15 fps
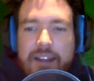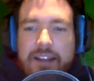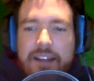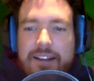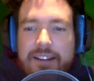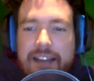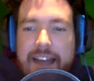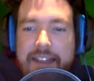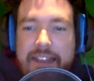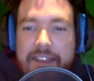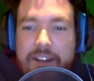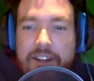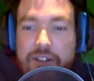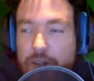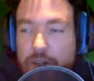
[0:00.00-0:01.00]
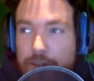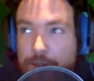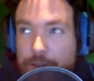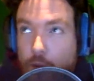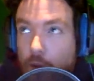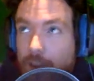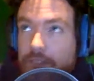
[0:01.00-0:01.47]
And there's only
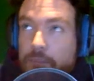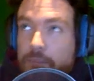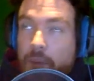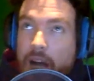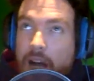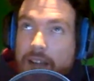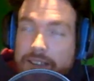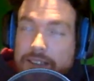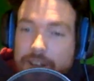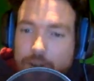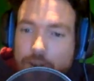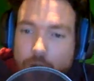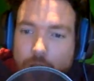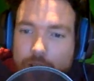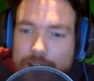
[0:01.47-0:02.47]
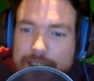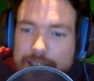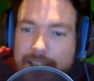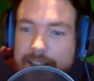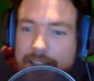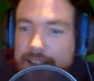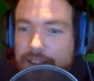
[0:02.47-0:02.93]
4 boxes across,
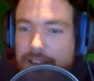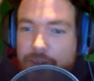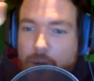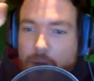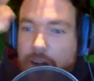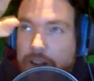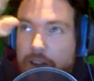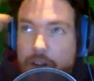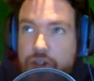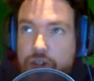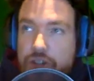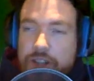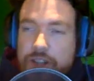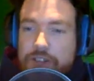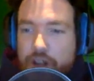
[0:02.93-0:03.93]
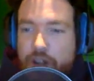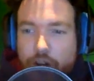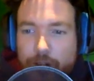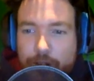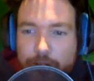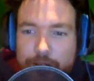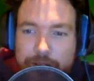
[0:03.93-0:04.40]
and rocket launcher doesn't
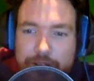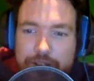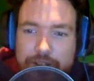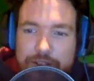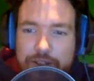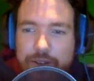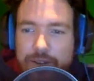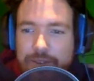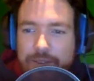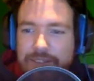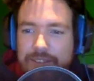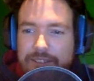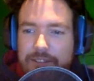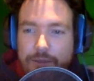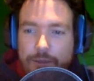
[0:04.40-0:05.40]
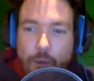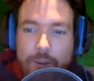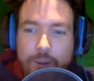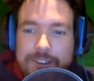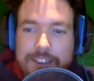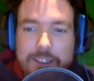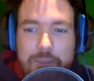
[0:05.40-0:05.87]
curve. So 4 is
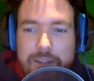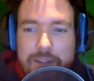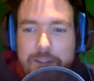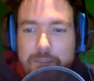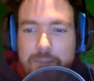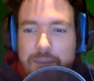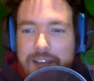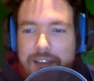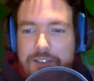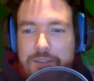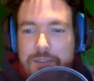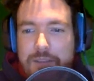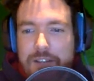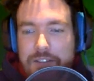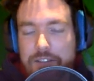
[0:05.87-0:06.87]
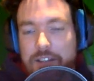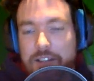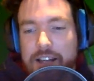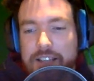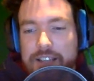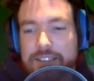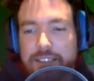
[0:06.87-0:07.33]
going to be the max amount of
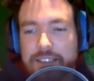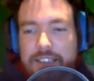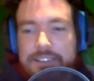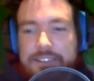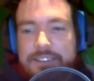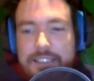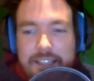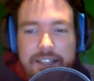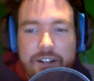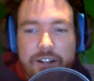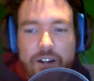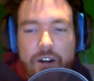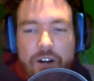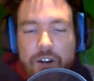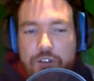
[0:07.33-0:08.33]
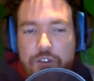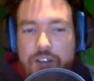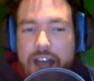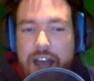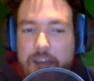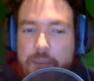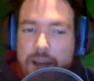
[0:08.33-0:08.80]
slots unless there are
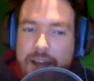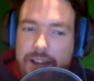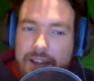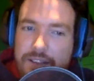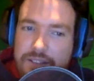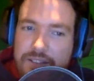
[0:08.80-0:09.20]
side packs,